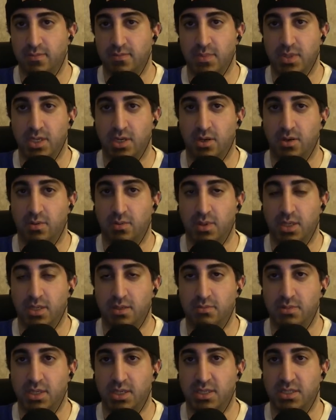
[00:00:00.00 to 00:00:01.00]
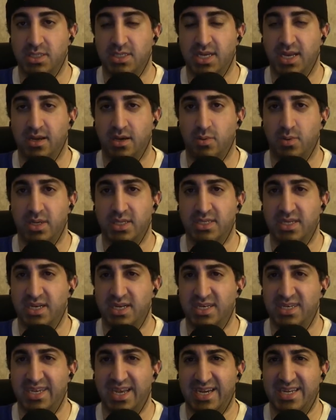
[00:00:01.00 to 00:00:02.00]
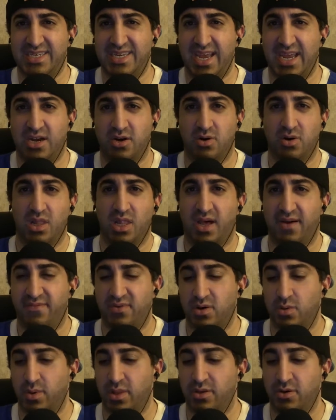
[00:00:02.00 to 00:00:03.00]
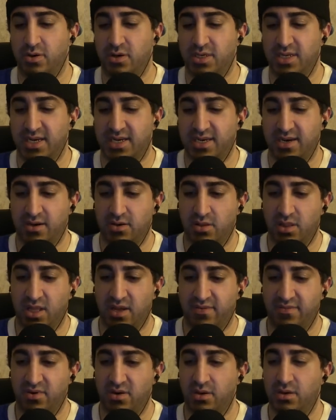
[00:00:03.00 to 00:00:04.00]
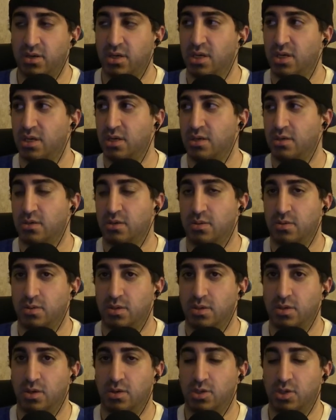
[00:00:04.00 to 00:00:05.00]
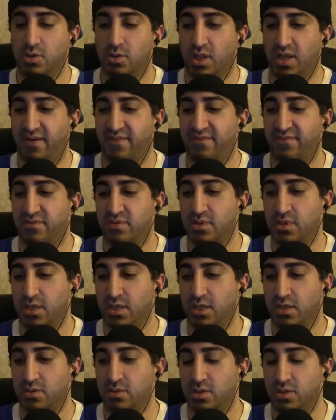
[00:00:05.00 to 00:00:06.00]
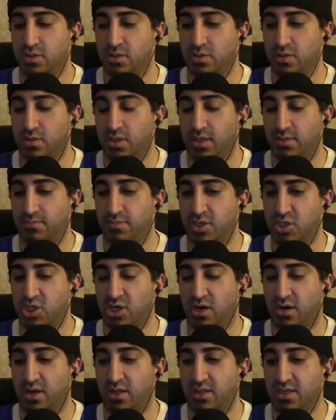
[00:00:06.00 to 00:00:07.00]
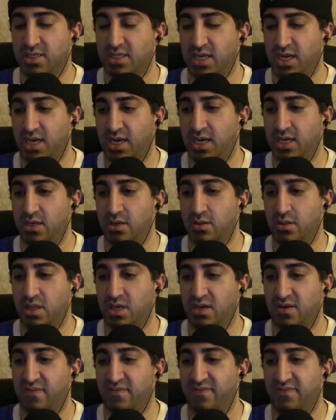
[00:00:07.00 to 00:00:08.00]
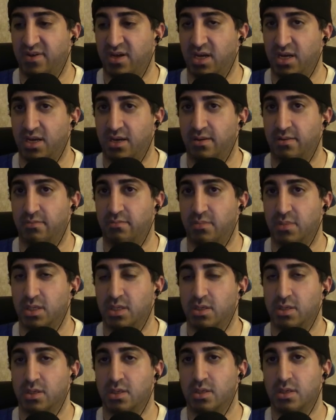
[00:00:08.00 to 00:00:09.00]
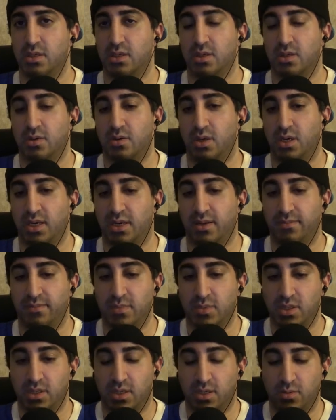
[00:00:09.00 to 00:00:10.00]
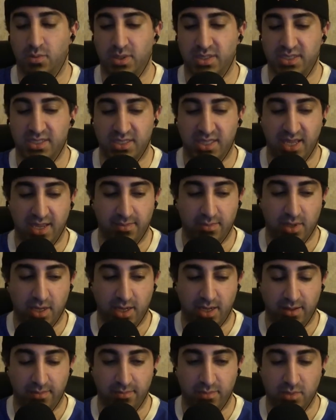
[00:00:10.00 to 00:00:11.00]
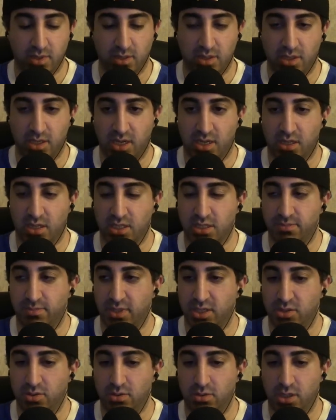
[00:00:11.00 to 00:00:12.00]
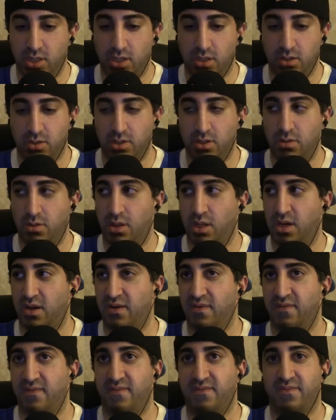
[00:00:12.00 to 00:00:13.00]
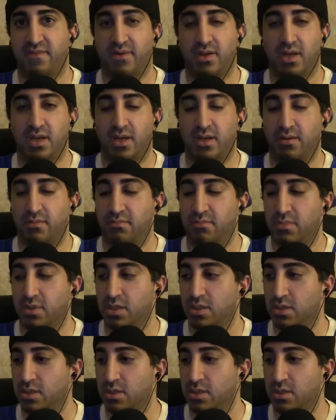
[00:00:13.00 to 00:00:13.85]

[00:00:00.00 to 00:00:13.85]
you know, a t- what is it, a dictator lover? Whether you're a dictator lover, you know, you love uh, Bashar al-Assad. You love. Um, um, what's his name? Um, Nicolas Maduro. You love. Um,